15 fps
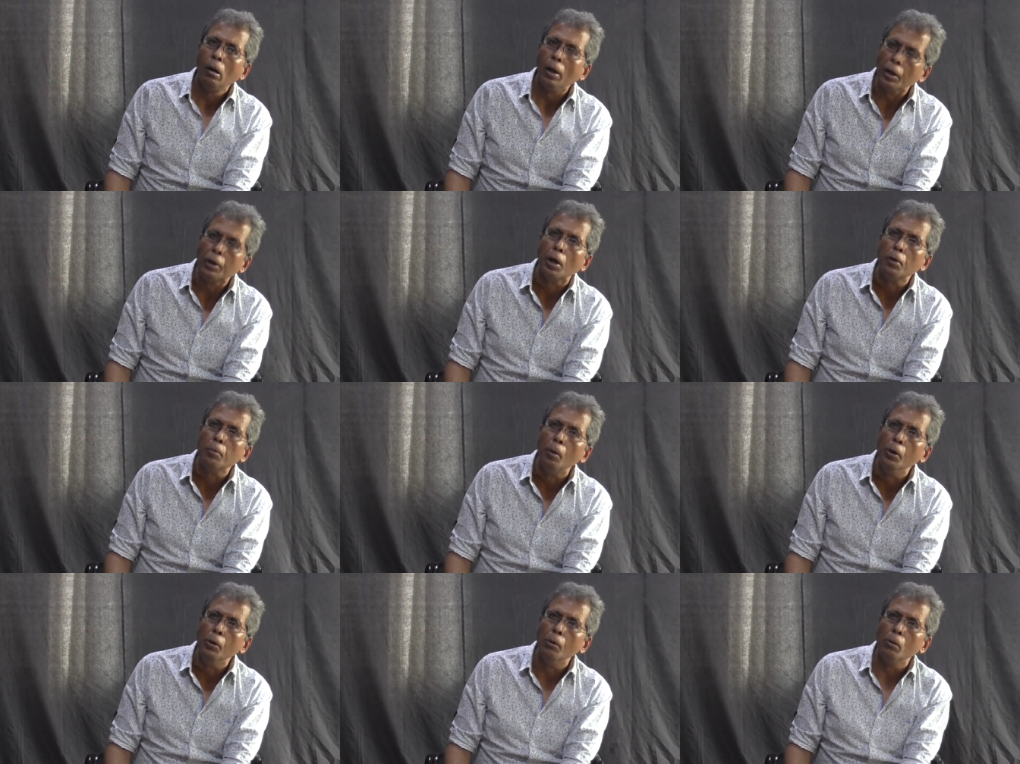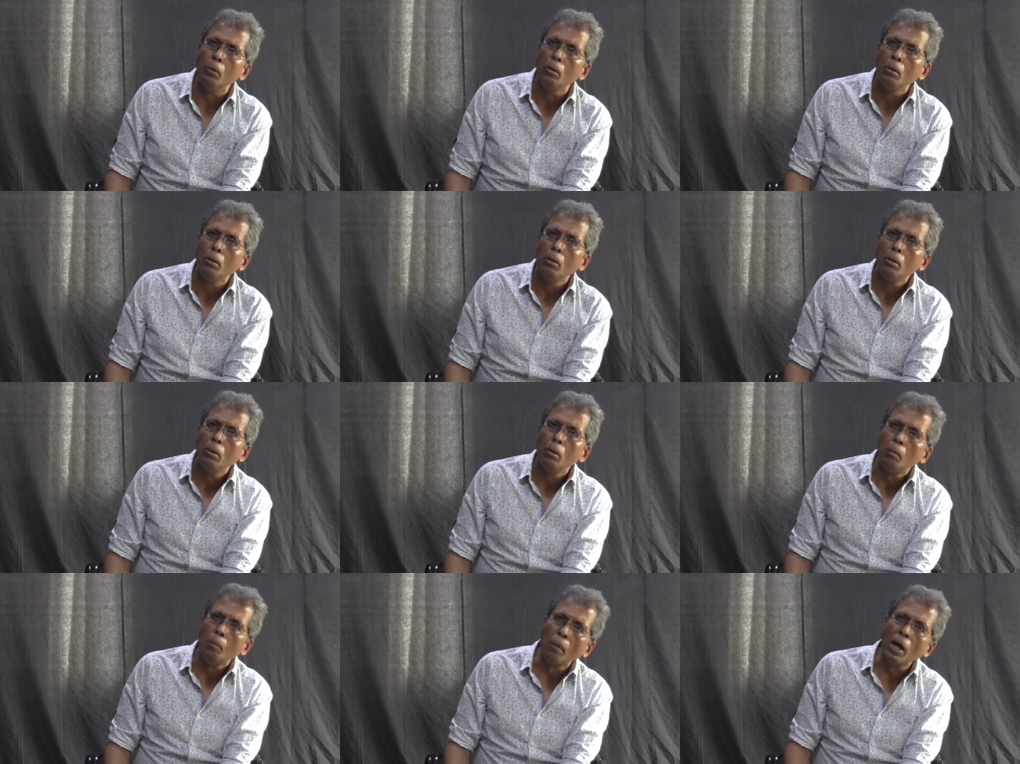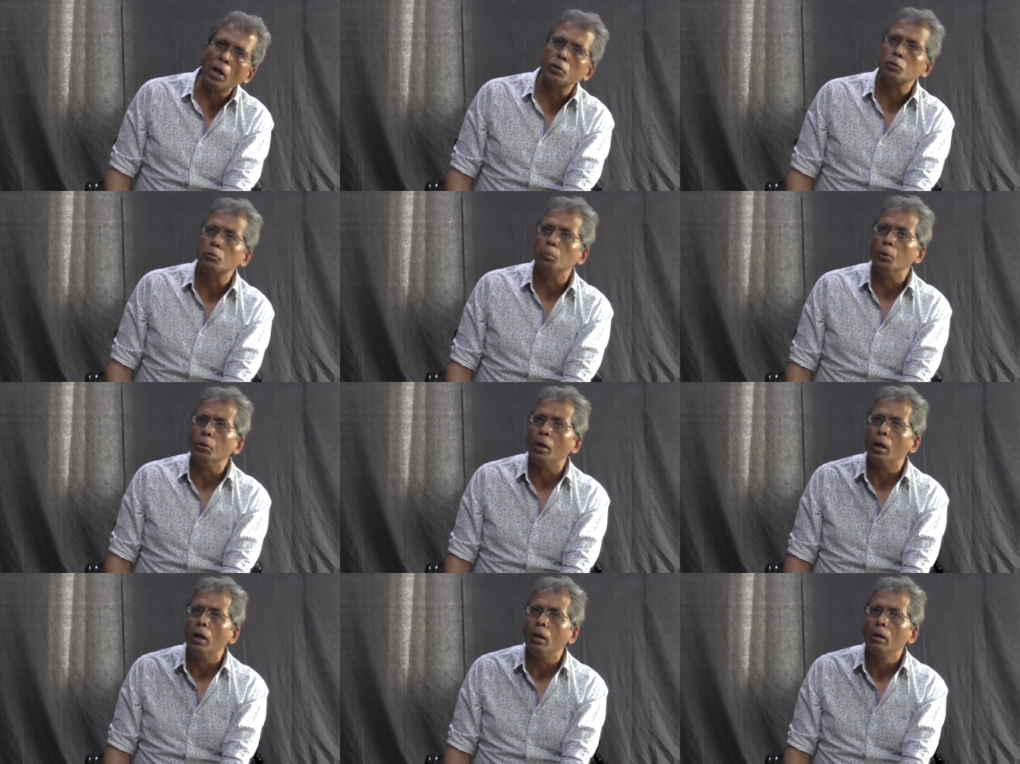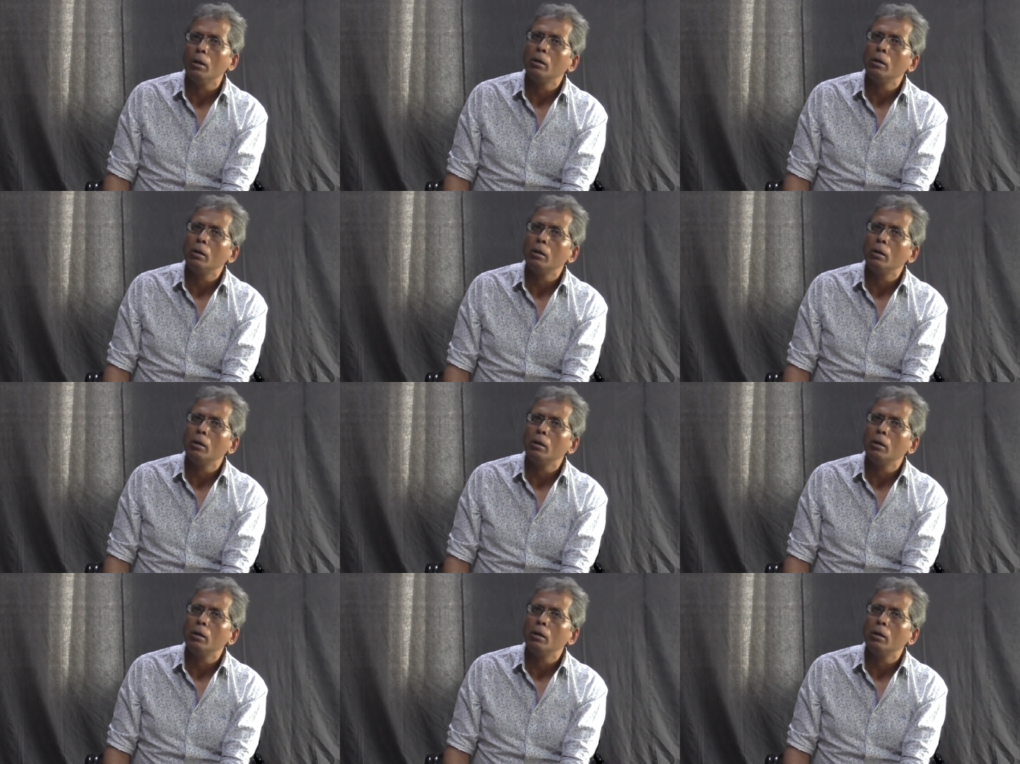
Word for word: in Kathmandu, Marx, Buddha,